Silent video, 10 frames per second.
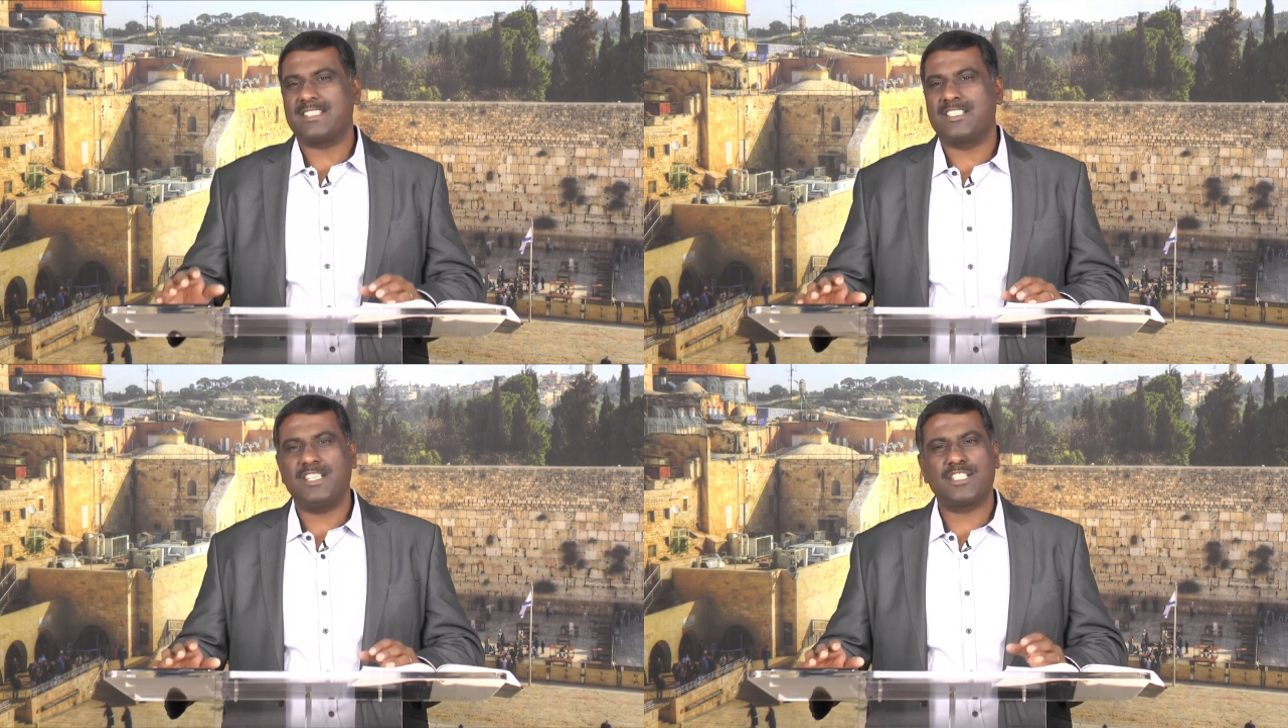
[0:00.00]

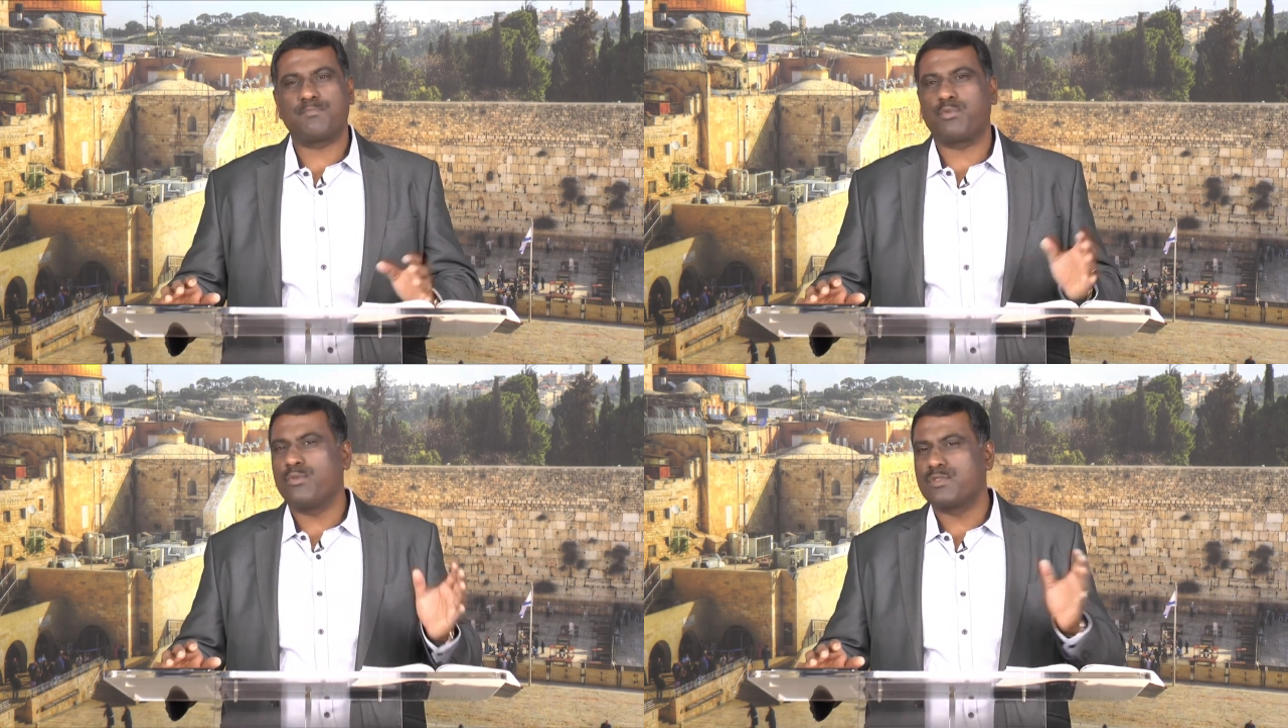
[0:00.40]
it just
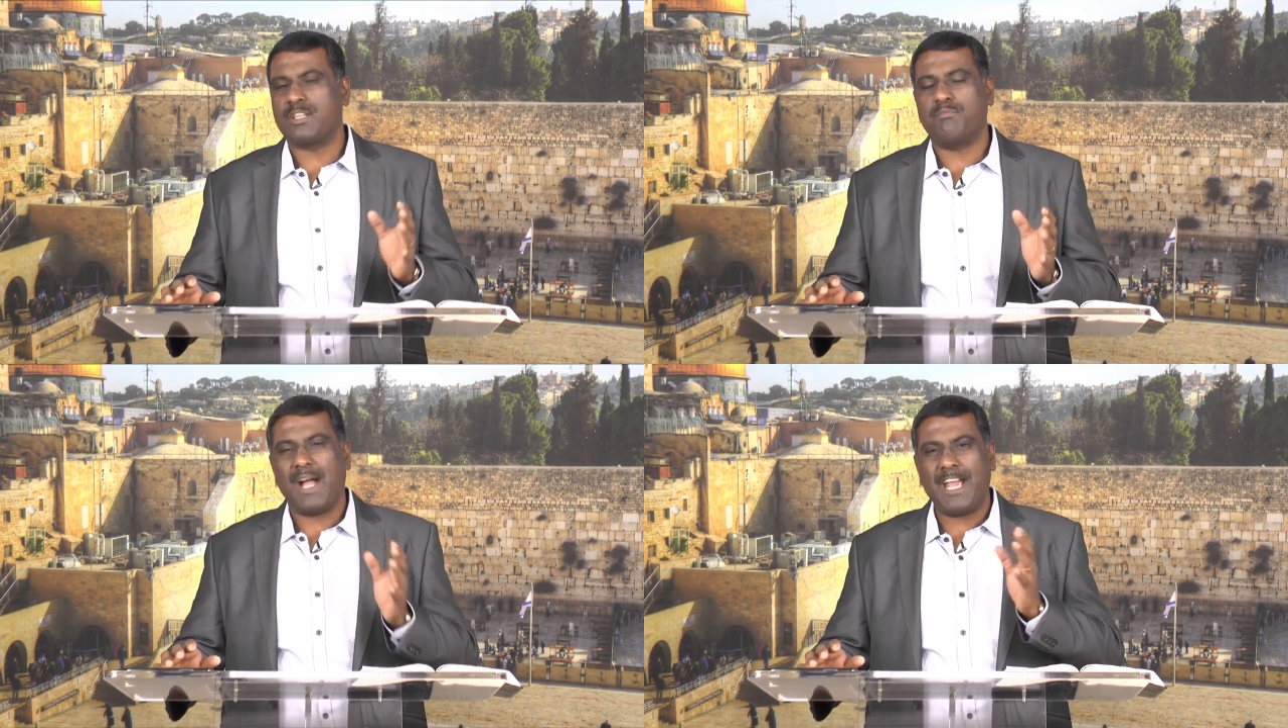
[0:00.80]
proves
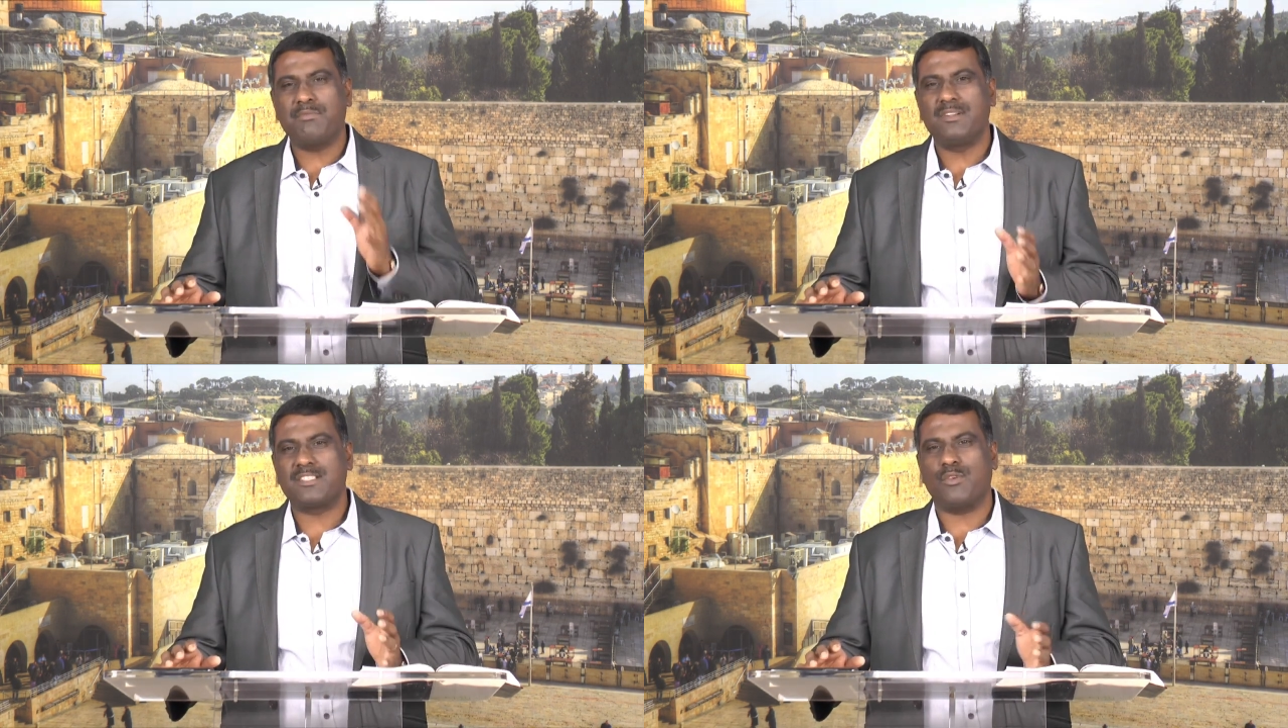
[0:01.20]
that
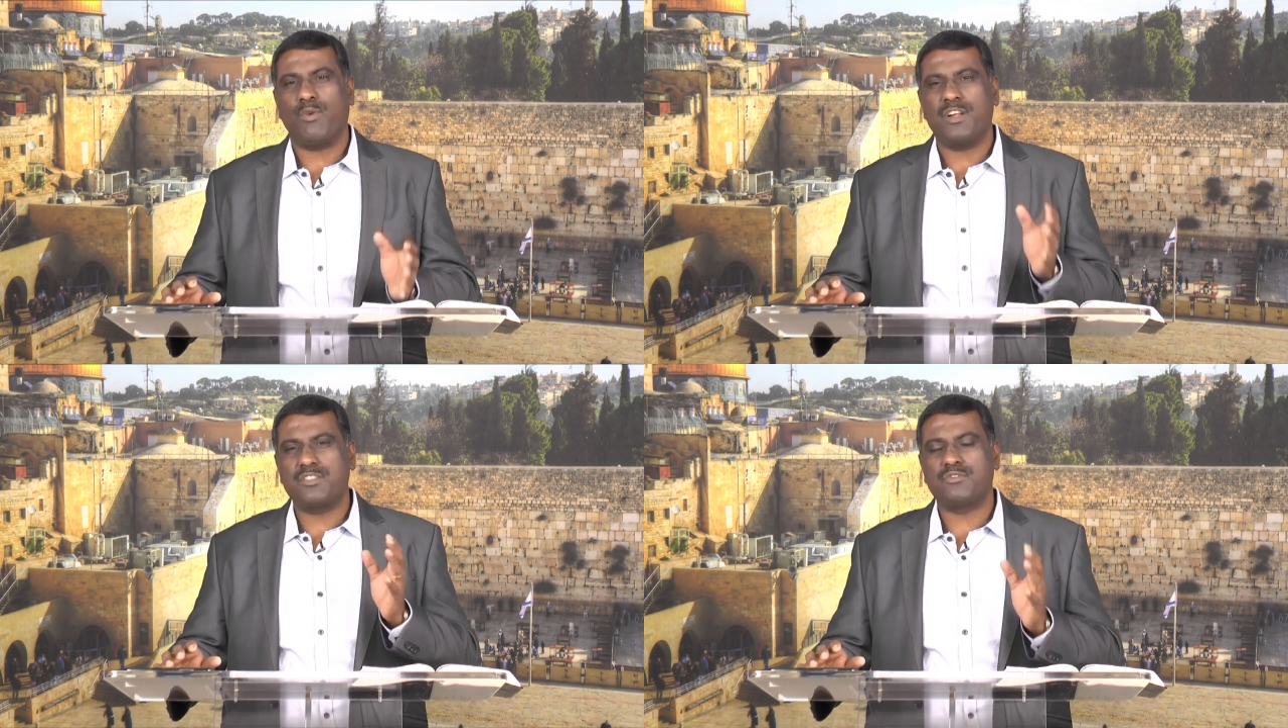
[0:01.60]
Bible is the
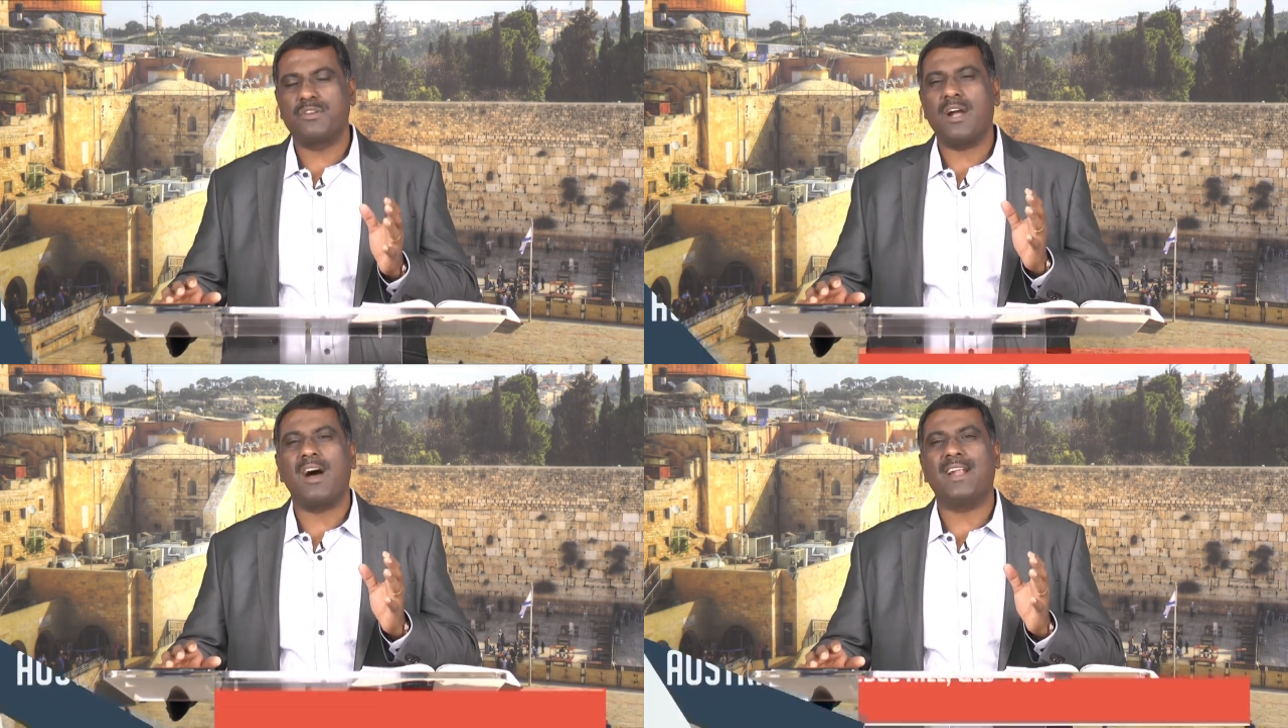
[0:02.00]
one true
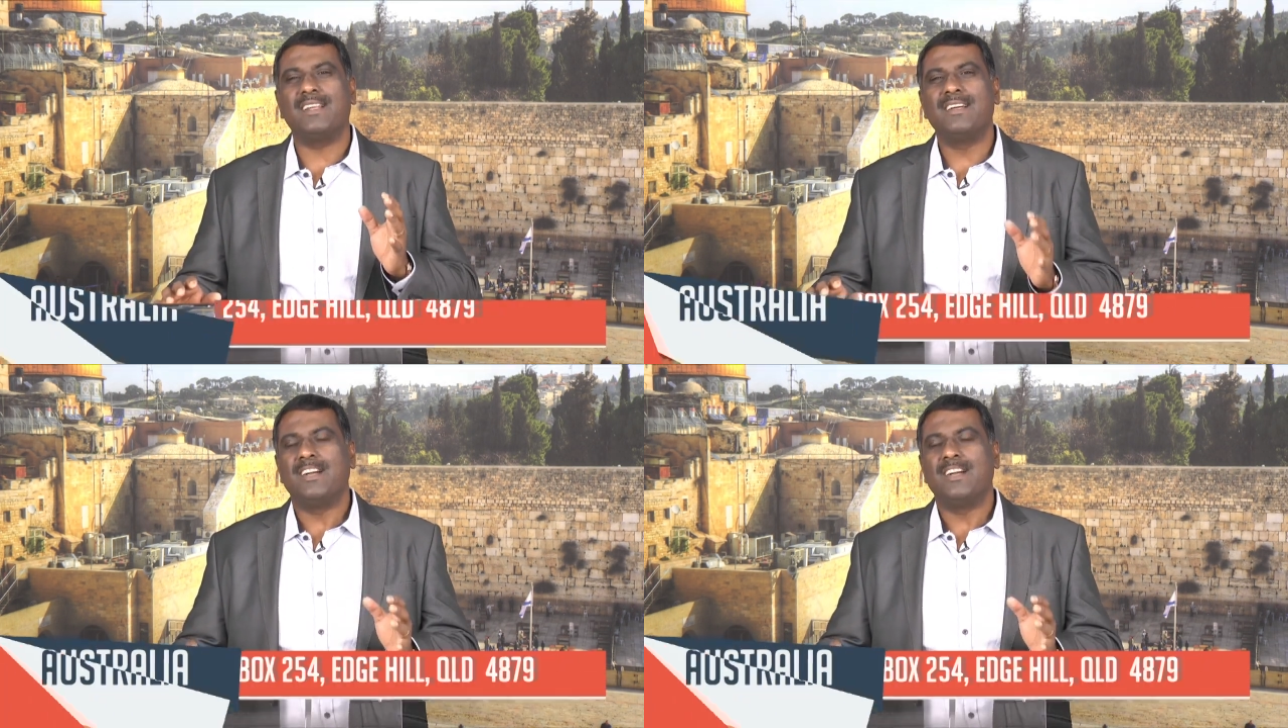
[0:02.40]
God,